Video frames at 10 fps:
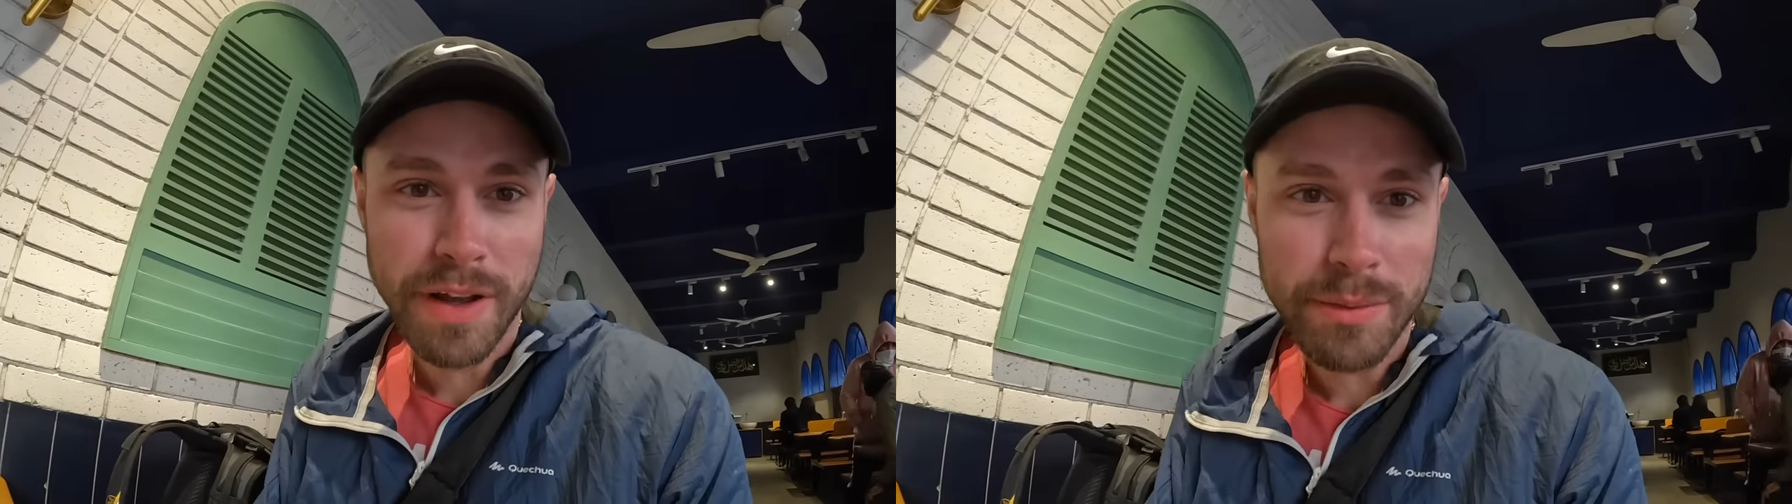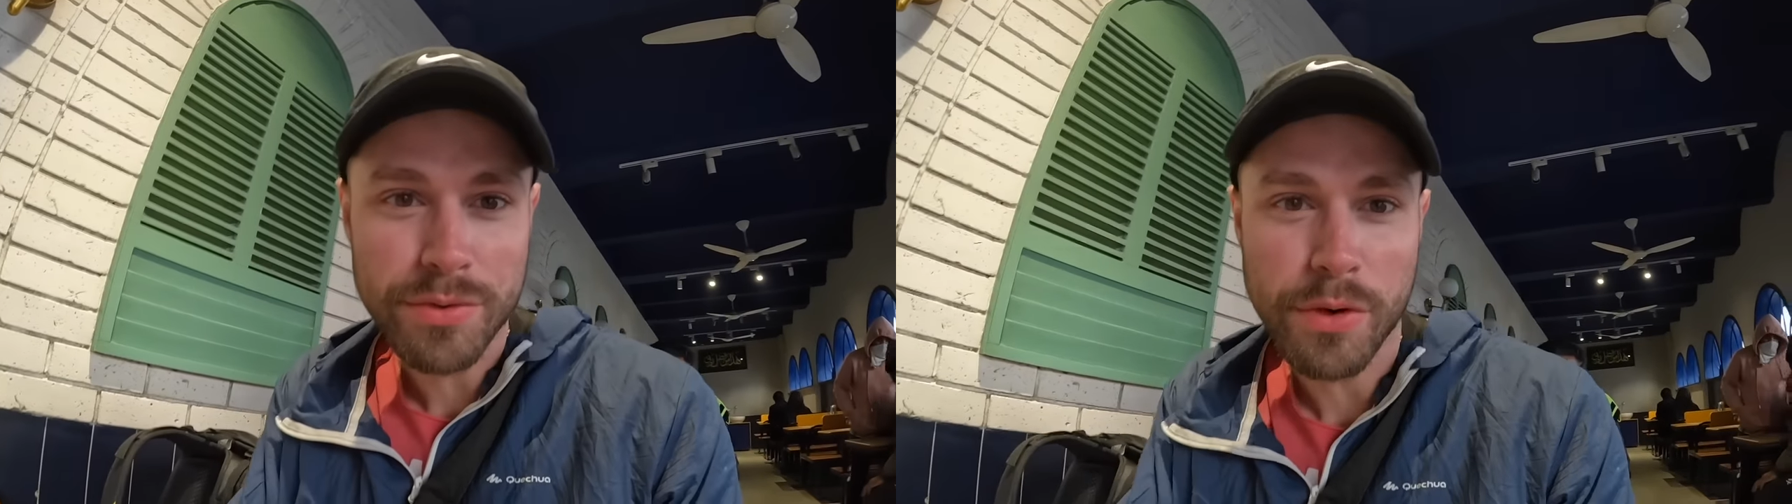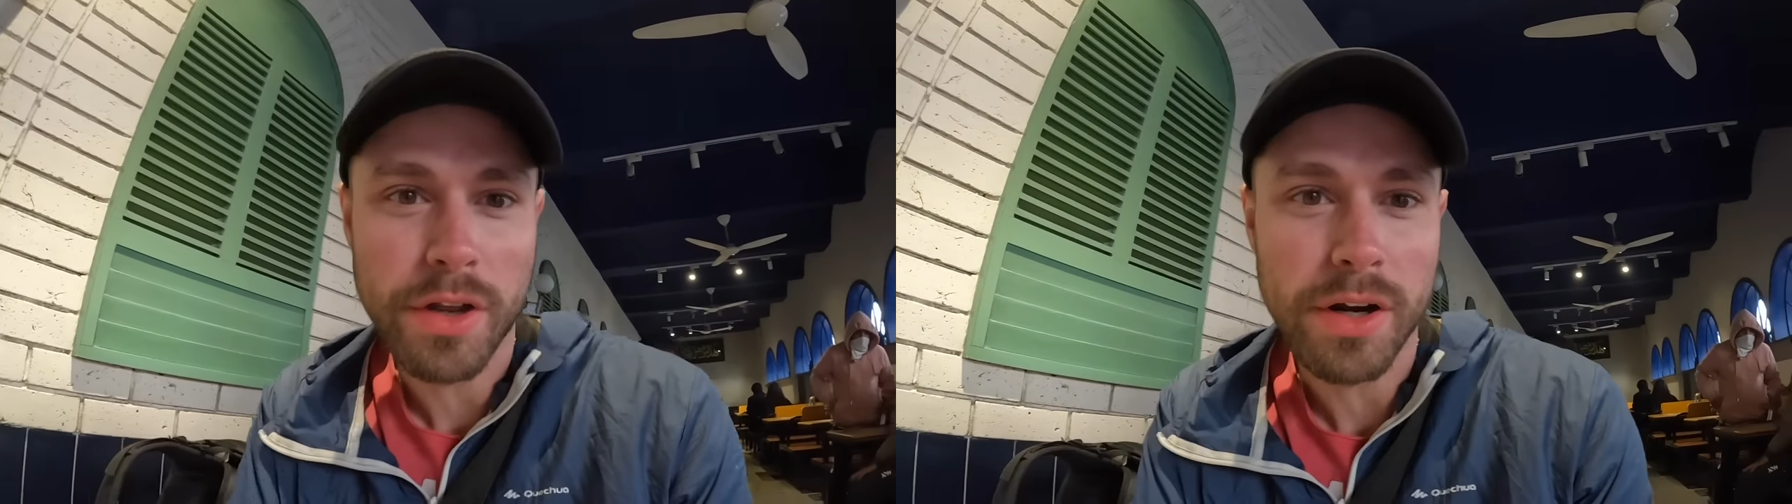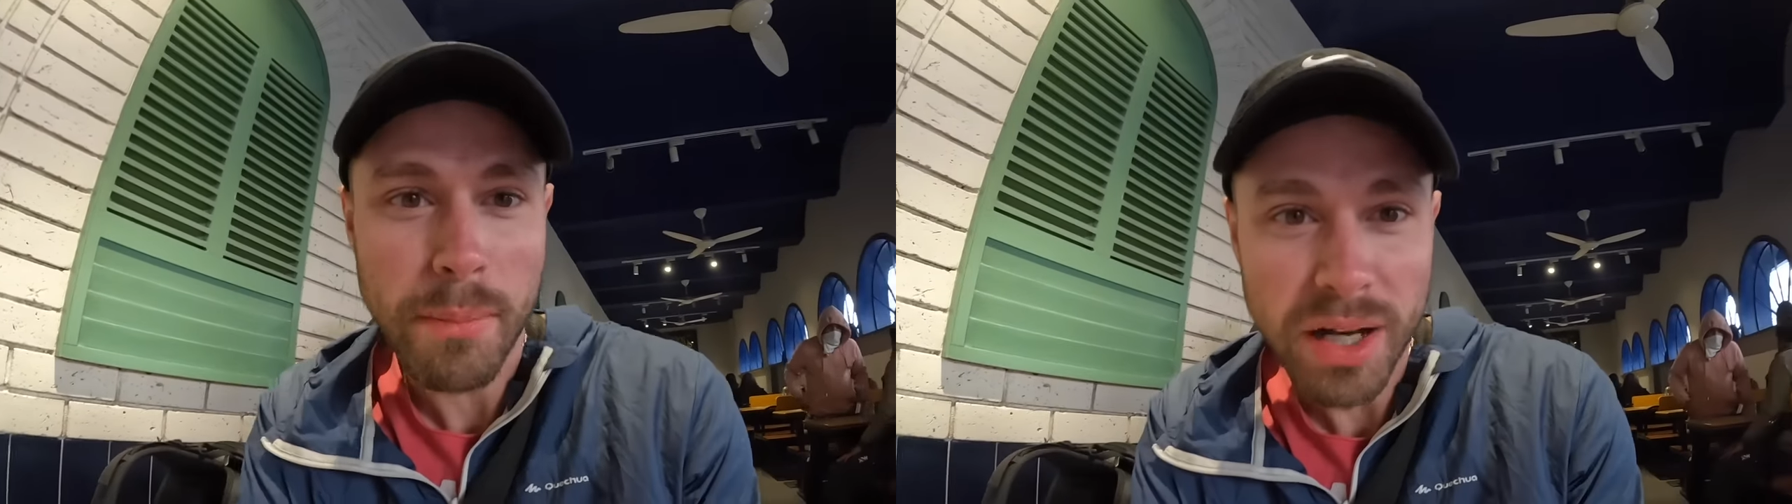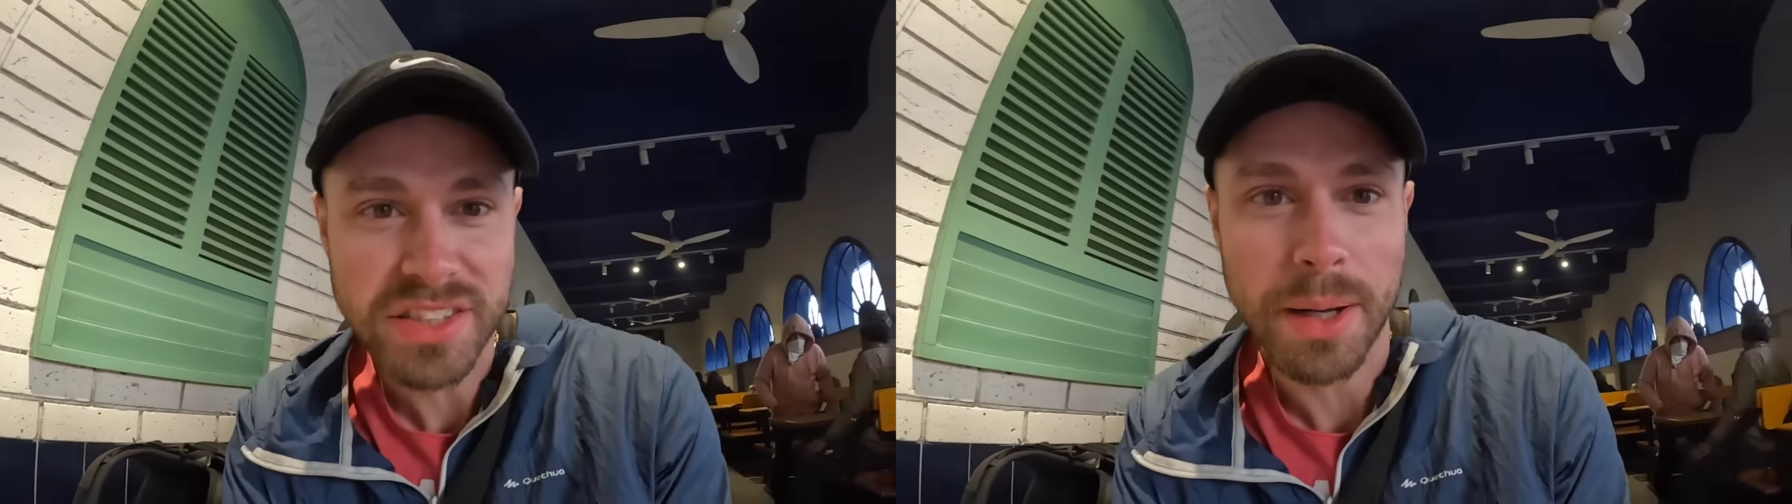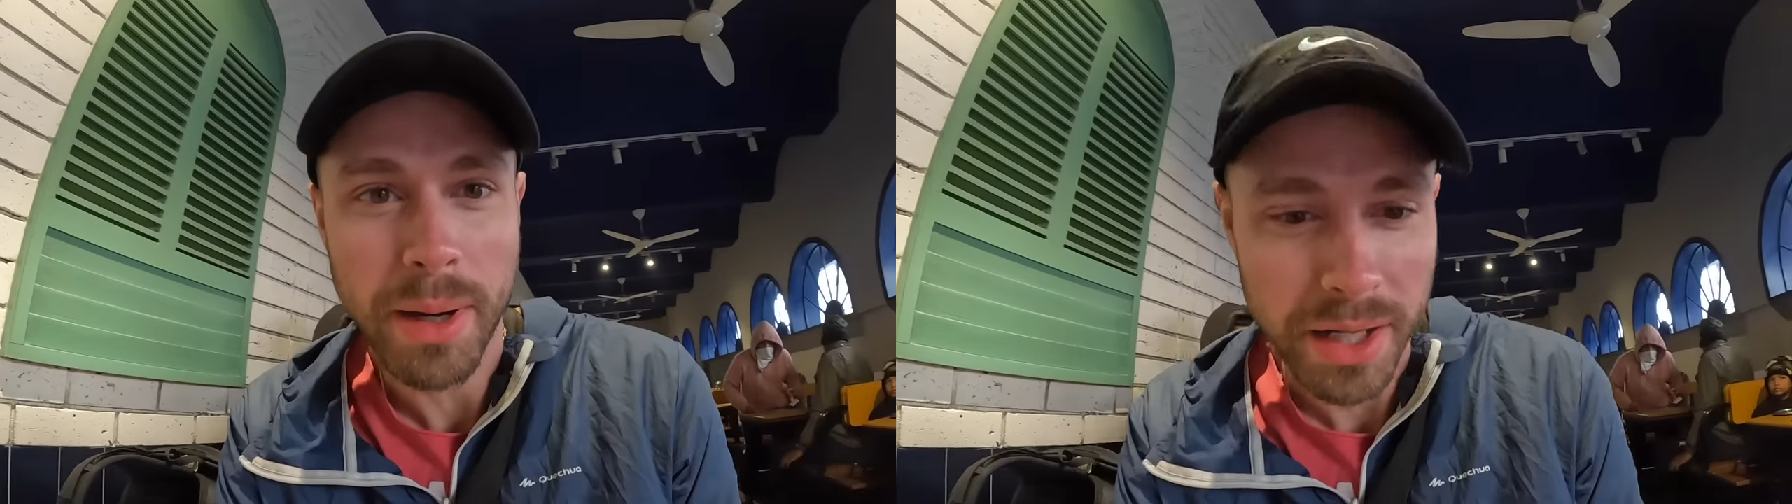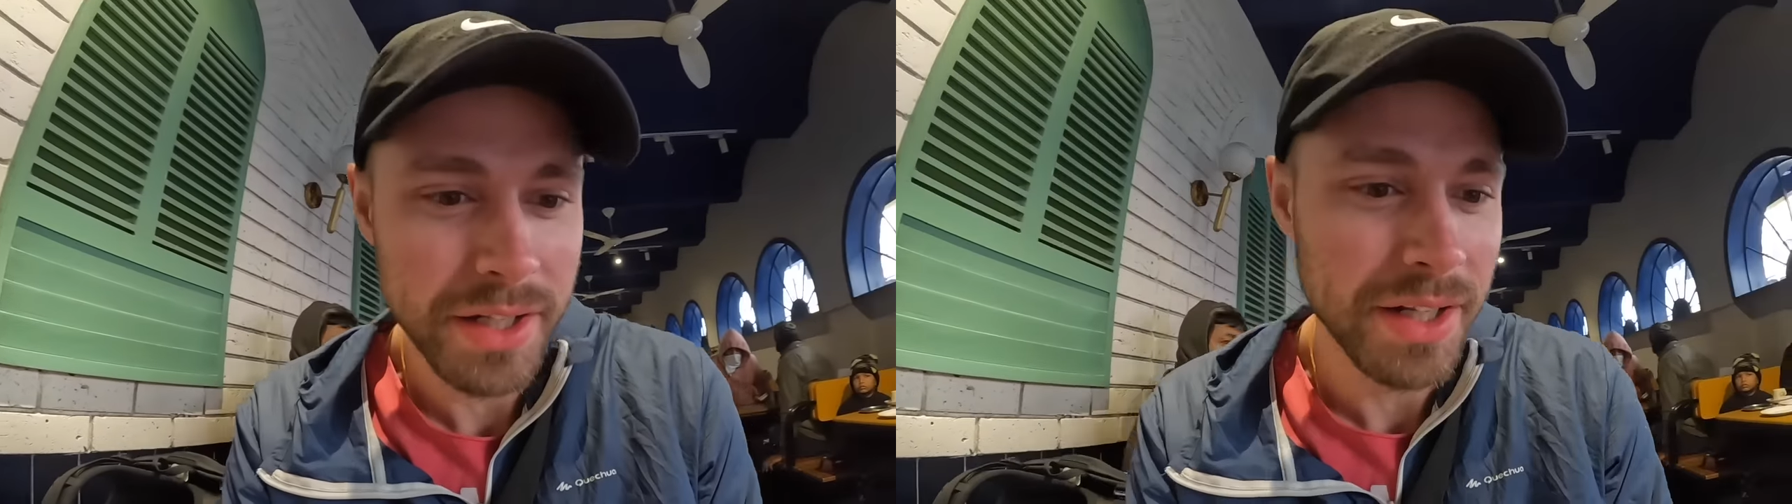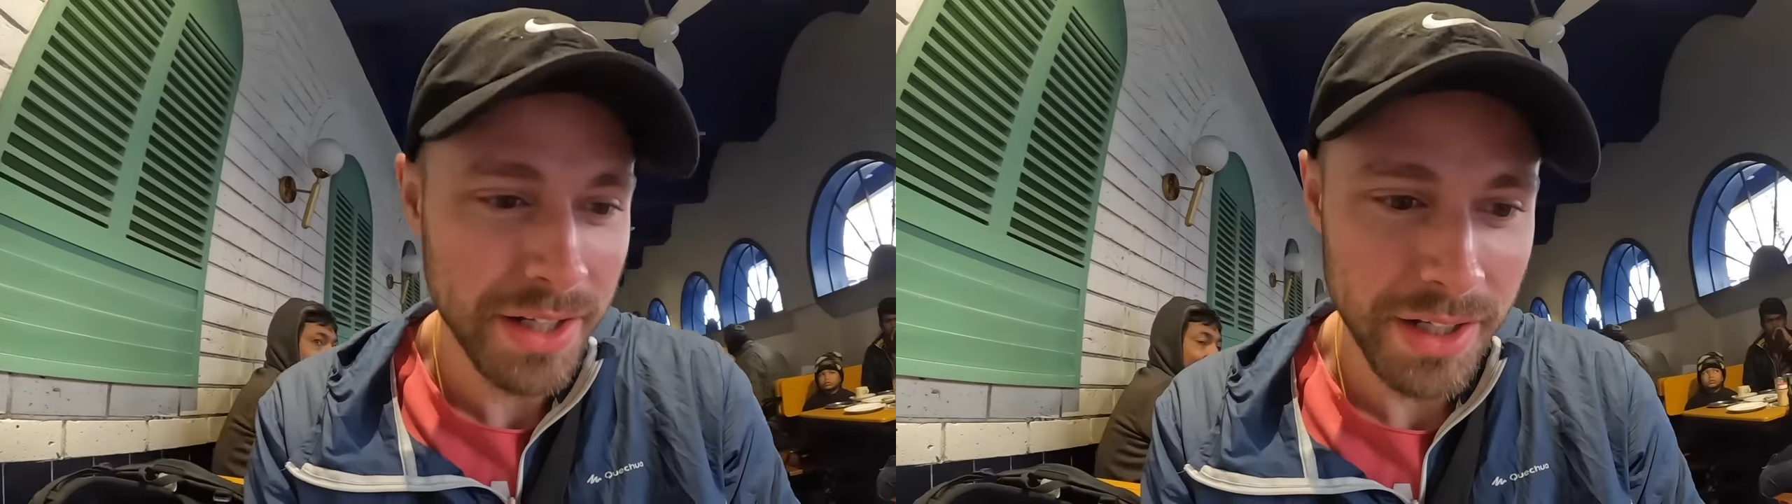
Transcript: famous for their Maska Bun.